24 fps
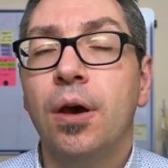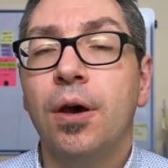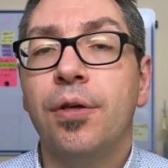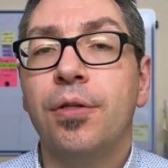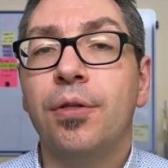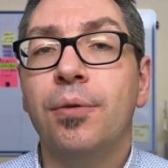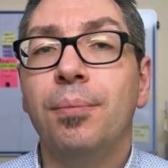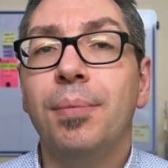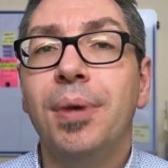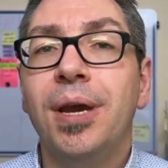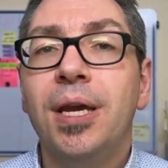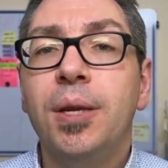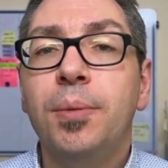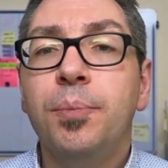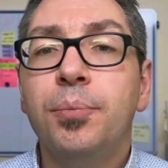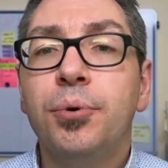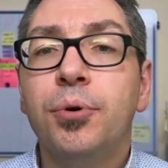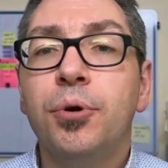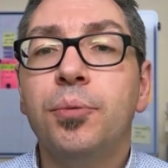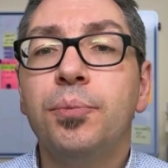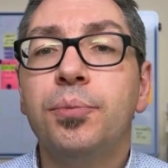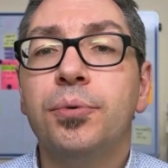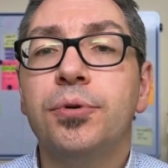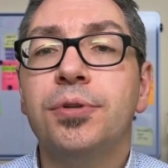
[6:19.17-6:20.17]
The main
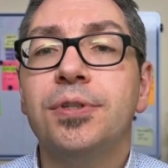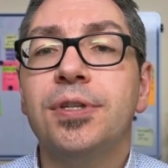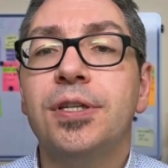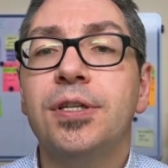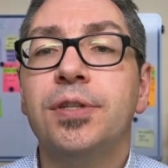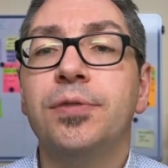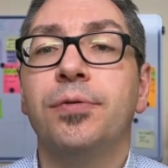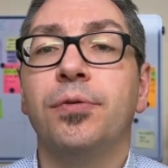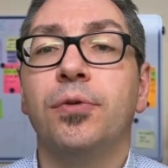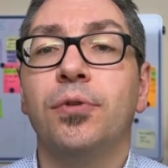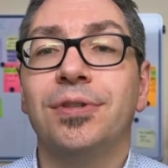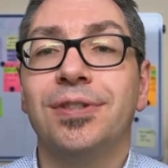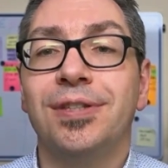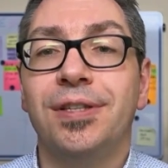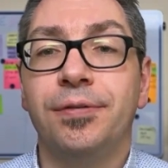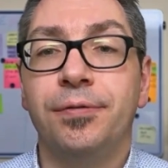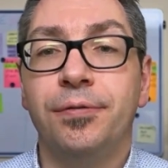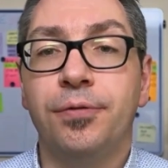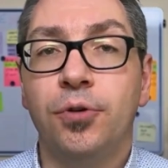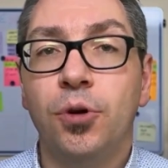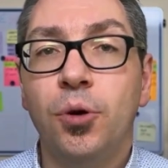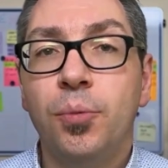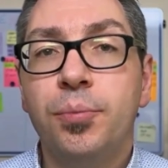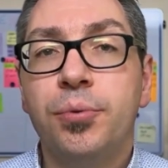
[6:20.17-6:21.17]
purpose is for
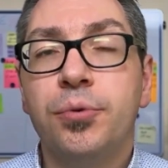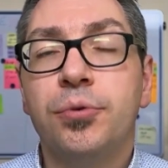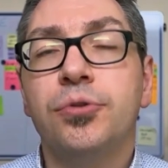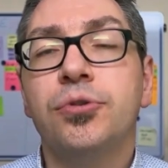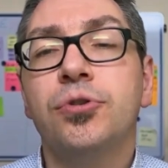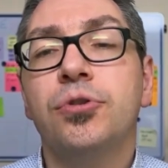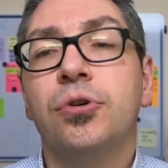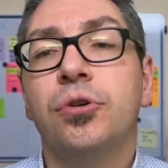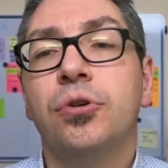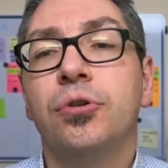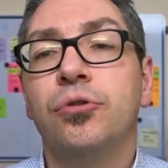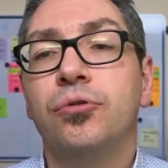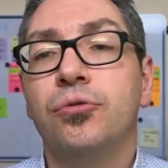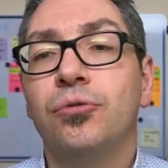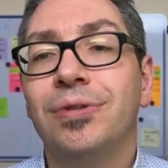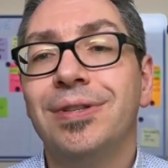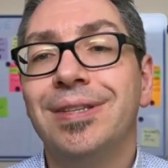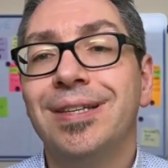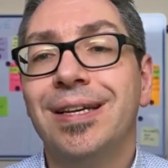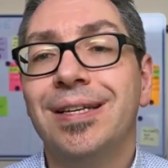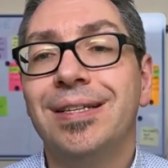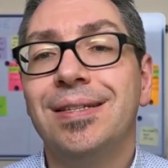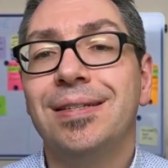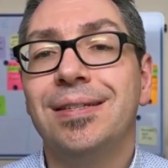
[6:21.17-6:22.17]
developers to
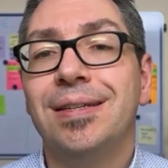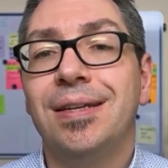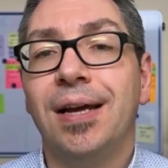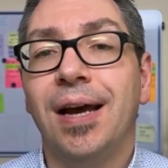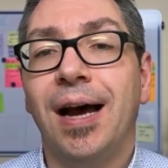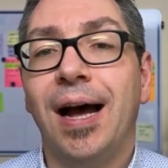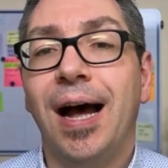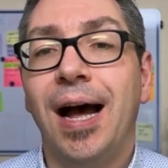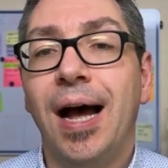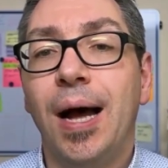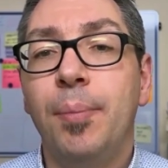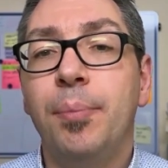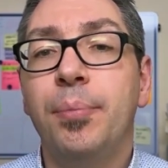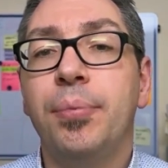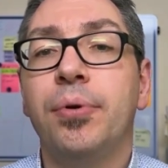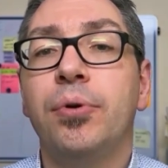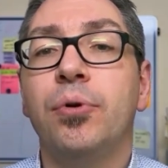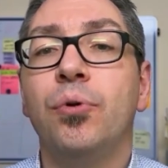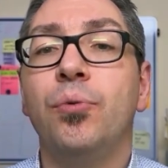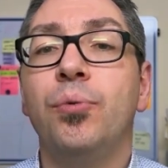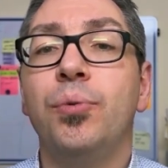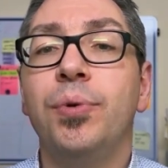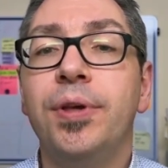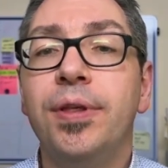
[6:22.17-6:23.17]
test their app
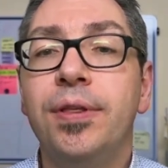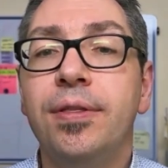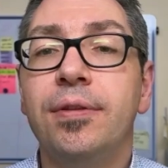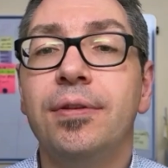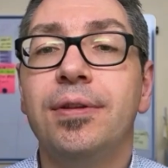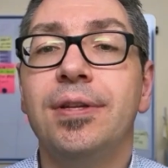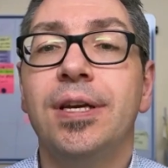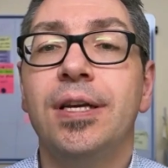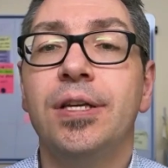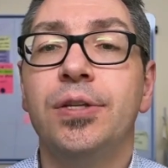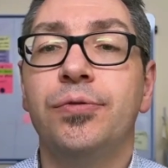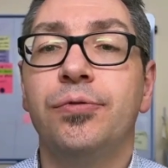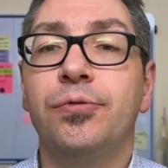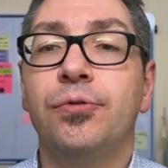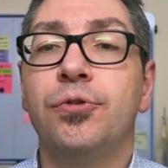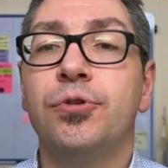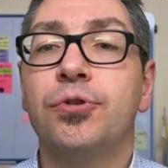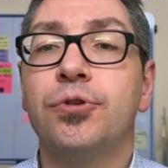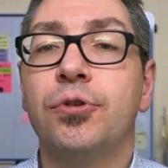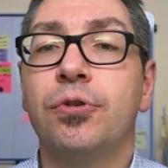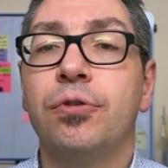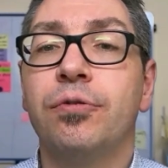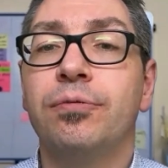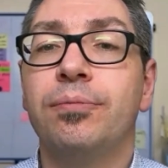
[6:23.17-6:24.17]
with the next
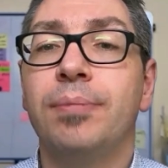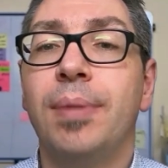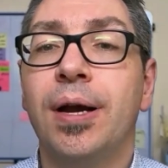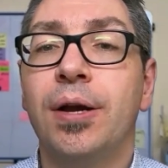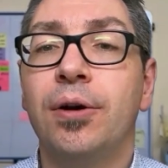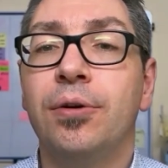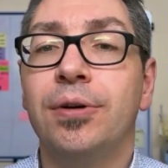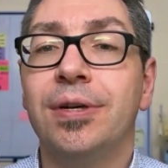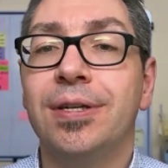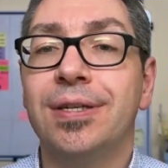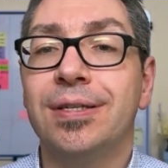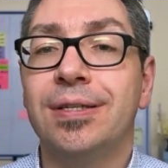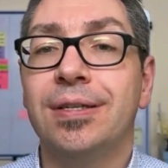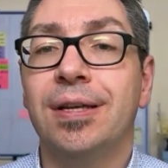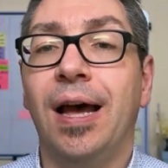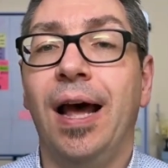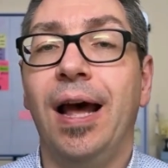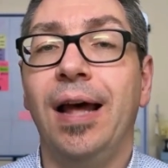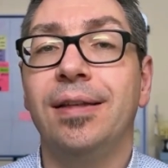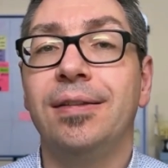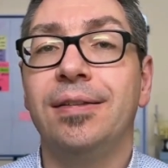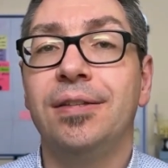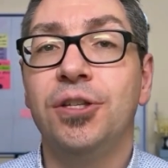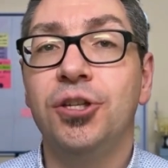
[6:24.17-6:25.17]
version of macOS.
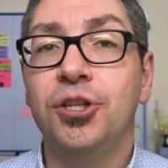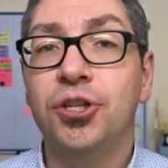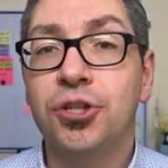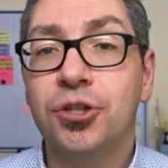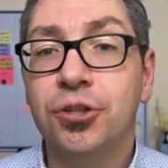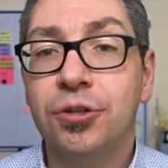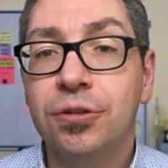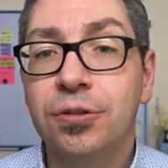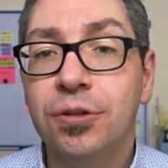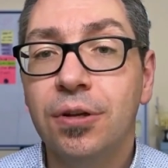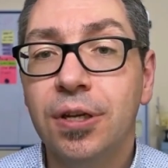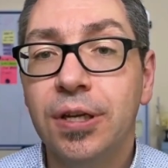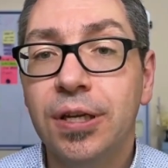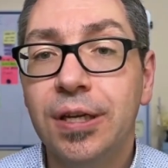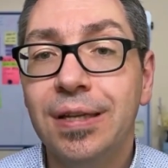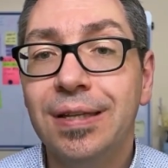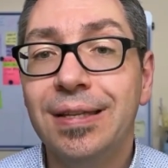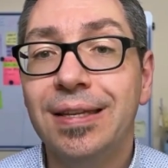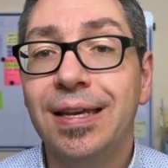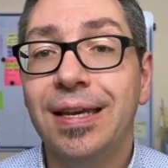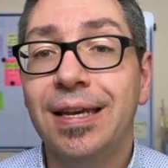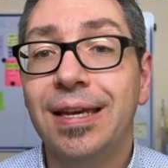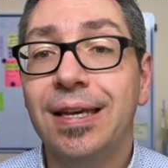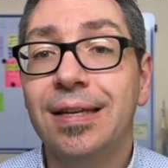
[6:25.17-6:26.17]

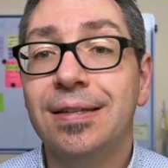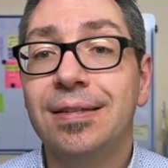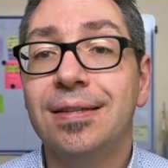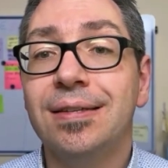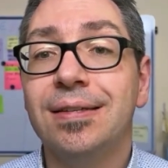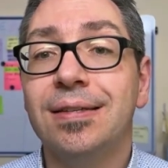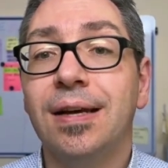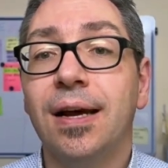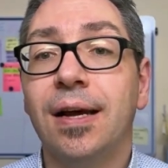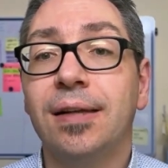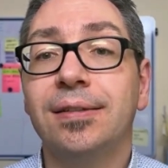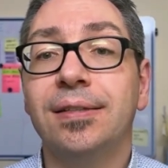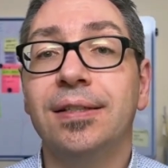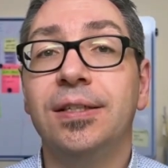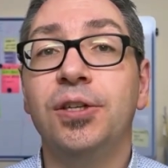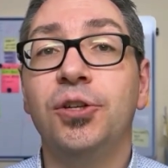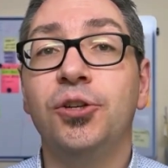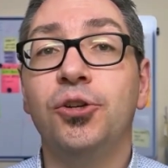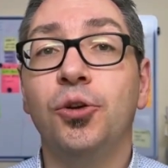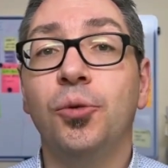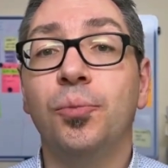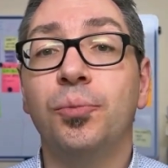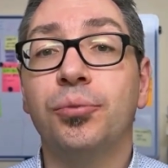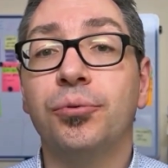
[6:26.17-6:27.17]
Additionally, they can start
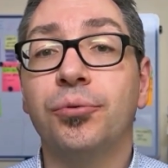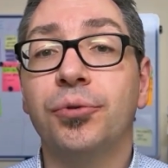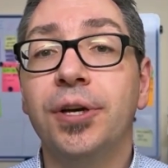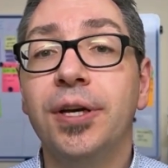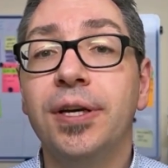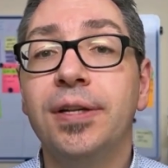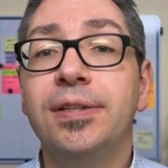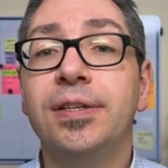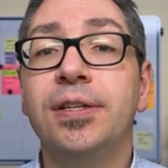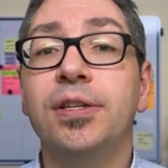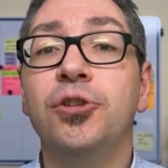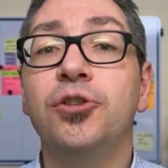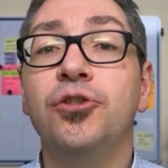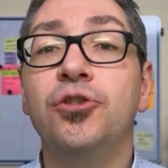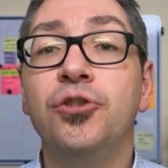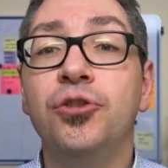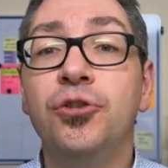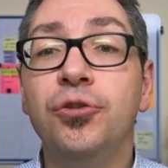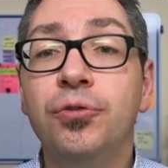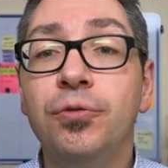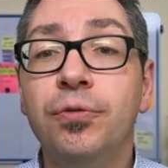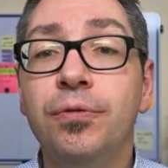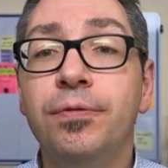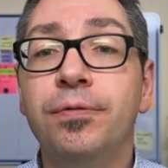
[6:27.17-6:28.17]
incorporating
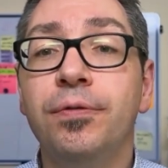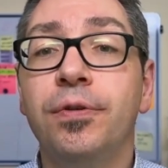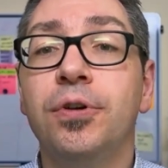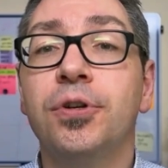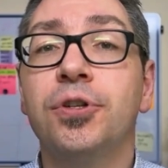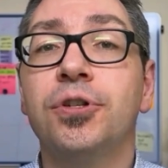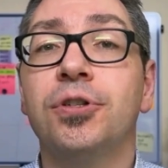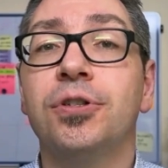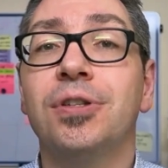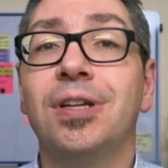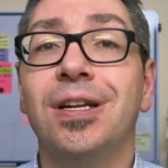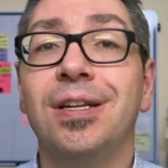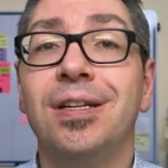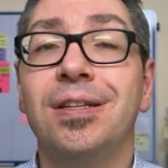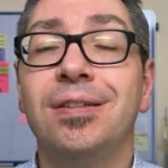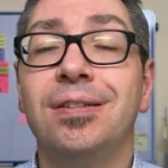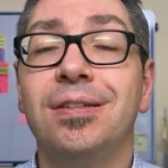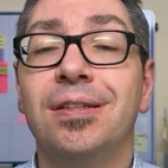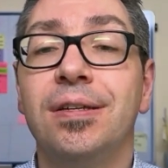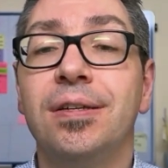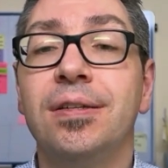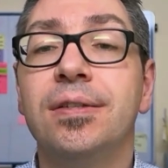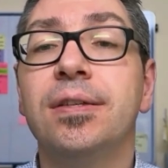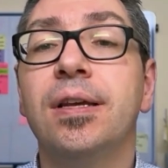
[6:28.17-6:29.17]
new
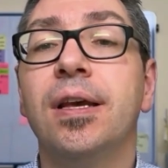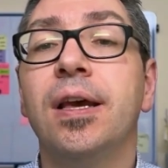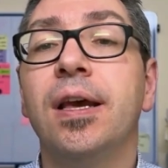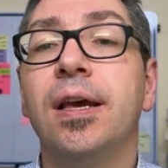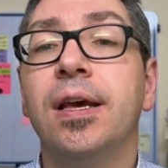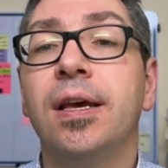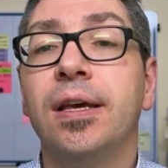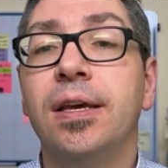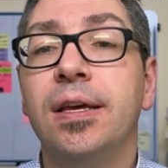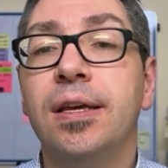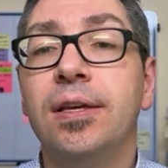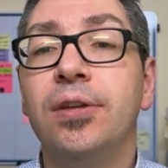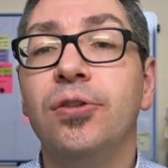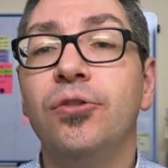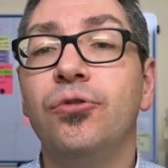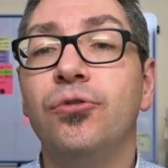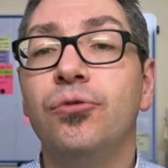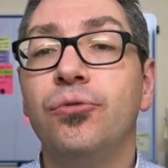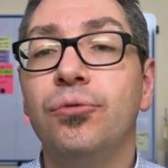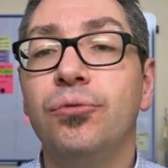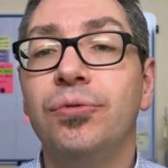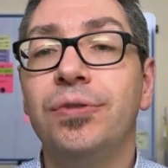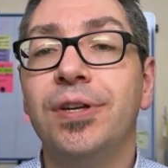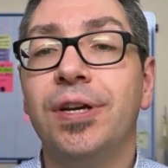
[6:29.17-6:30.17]
functionalities
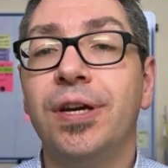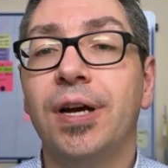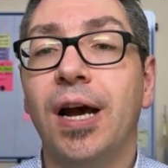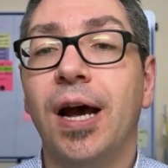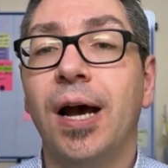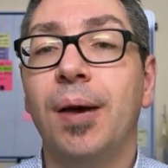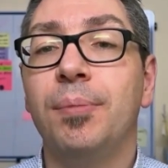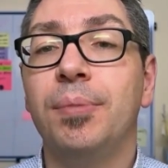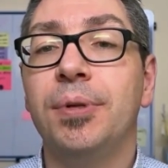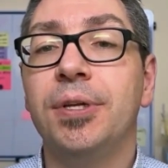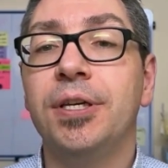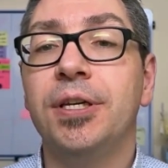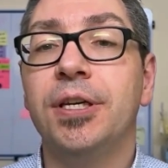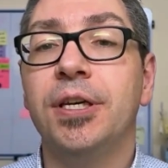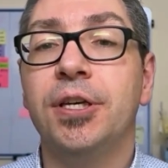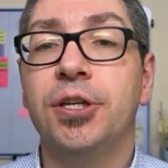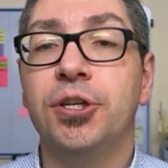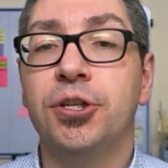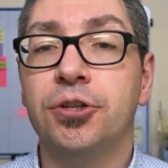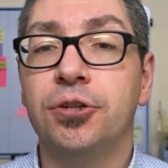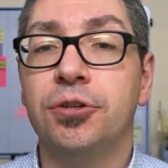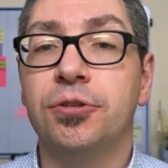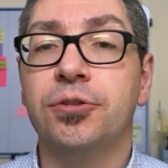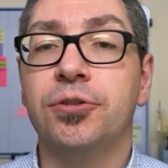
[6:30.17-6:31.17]
into their
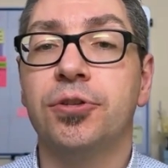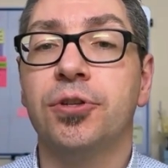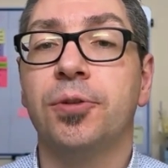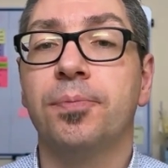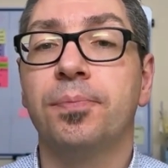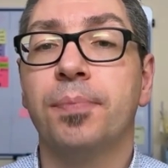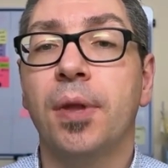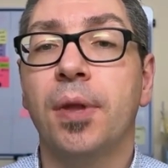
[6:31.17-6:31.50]
applications.